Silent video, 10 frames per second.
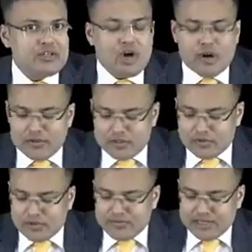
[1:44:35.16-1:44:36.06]

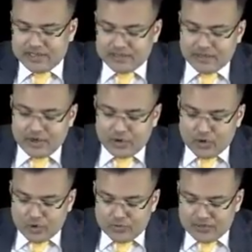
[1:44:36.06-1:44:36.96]
cobblestone appearance.
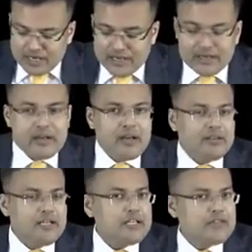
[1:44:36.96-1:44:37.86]
Comb sign,
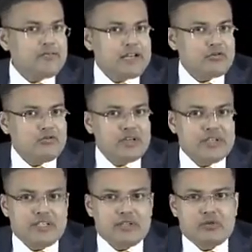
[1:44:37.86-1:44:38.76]
there is vascular
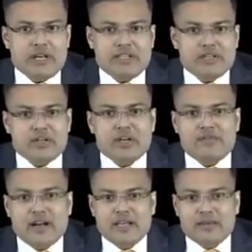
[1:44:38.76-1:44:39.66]
jejunization of
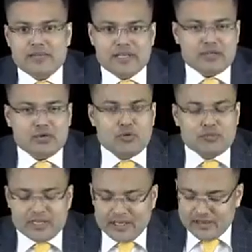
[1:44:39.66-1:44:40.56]
ileum, that is comb
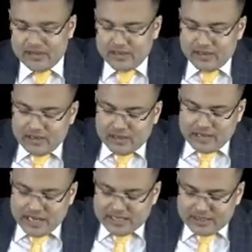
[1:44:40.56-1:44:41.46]
sign.
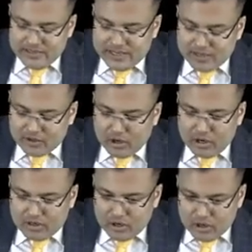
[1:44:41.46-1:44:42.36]
Raspberry
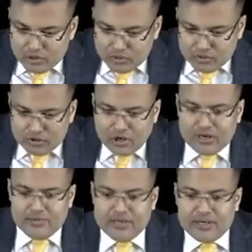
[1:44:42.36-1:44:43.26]
thorn or rose thorn
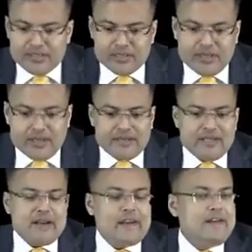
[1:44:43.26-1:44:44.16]
appearance,
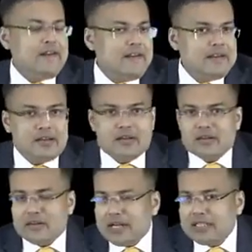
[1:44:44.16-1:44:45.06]
there are linear
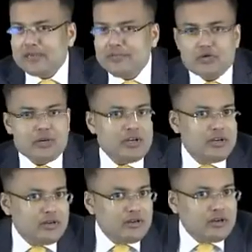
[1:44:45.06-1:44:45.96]

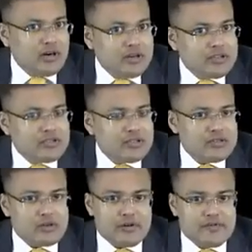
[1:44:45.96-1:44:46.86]
transmural
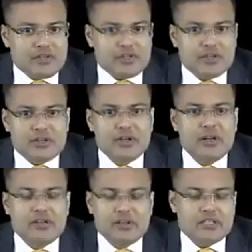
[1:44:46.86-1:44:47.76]
ulcers or fissure.
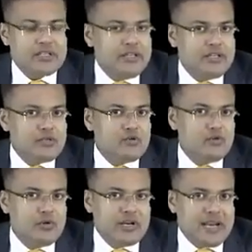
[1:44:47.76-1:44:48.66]
This leads
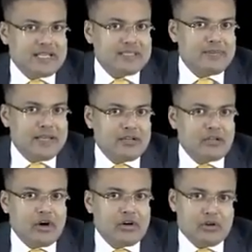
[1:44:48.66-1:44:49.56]
to raspberry
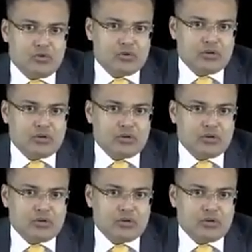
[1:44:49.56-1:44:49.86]
thorn or rose